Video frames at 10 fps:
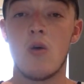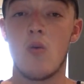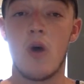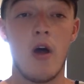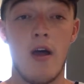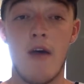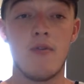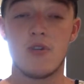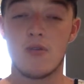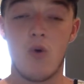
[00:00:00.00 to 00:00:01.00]

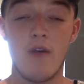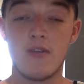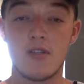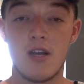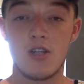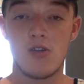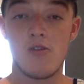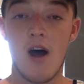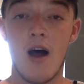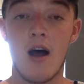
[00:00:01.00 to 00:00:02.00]
whatever stage
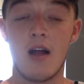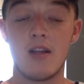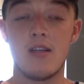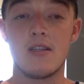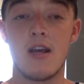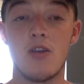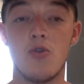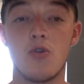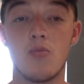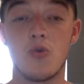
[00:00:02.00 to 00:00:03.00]
they're at least then
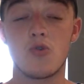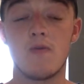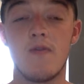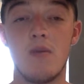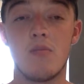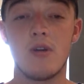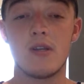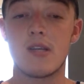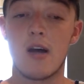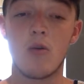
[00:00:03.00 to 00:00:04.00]
you can put something in
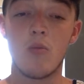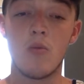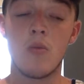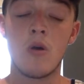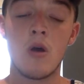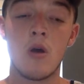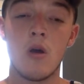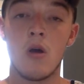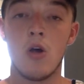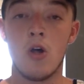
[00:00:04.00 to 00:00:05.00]
place to help them.
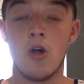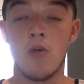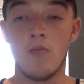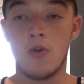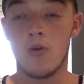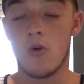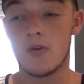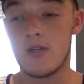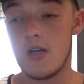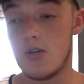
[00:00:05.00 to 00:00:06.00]

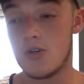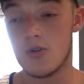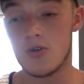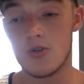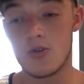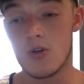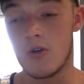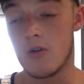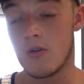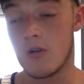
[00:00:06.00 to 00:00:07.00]
Teachers
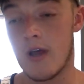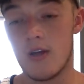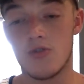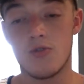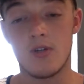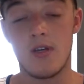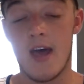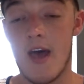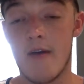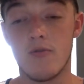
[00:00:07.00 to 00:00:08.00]
and lecturers and
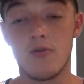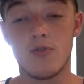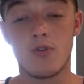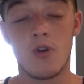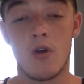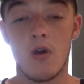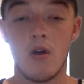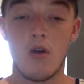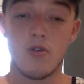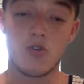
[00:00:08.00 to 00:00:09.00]
carers
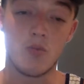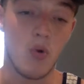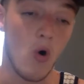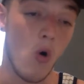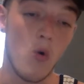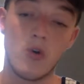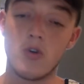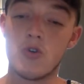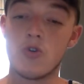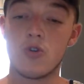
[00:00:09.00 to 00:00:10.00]
and support
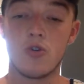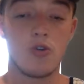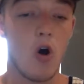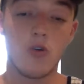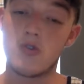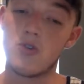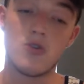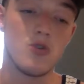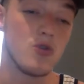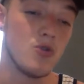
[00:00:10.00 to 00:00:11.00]
workers,
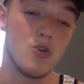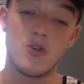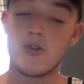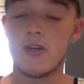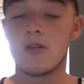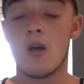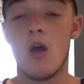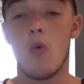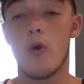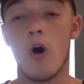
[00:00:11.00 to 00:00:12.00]
doctors, nurses,
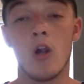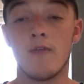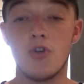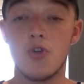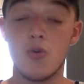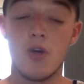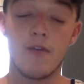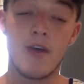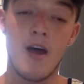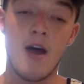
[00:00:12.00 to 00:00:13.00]
we all have a duty
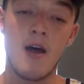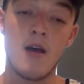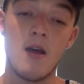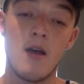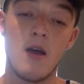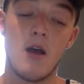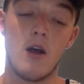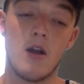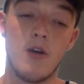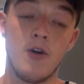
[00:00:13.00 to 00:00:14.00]
of care.
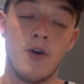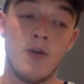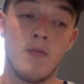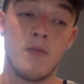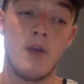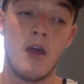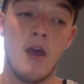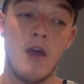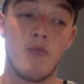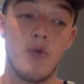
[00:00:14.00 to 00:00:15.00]
And
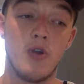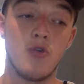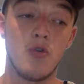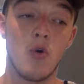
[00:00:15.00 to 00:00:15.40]
if we